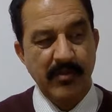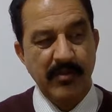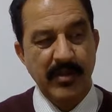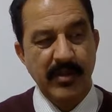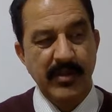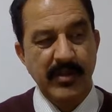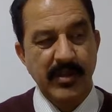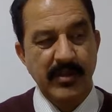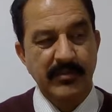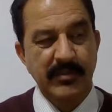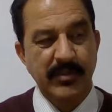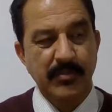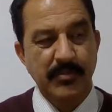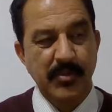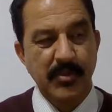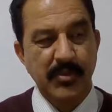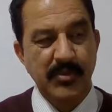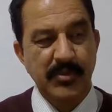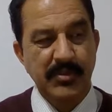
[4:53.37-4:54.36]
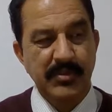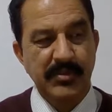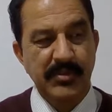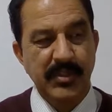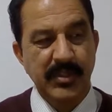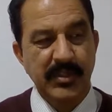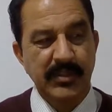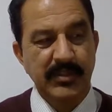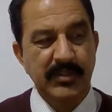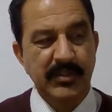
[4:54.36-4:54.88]
Weighing of the pores
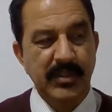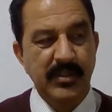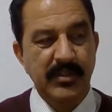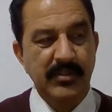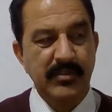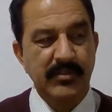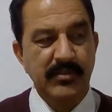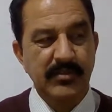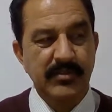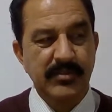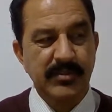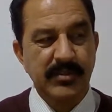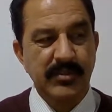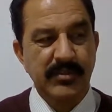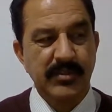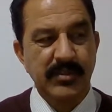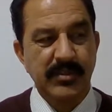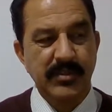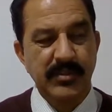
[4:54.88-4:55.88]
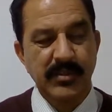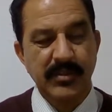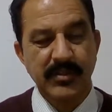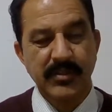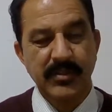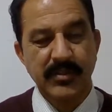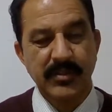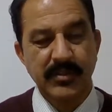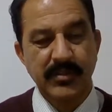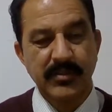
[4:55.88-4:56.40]
and the uh, construction
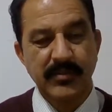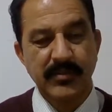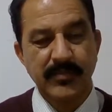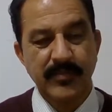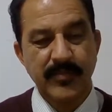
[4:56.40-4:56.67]
in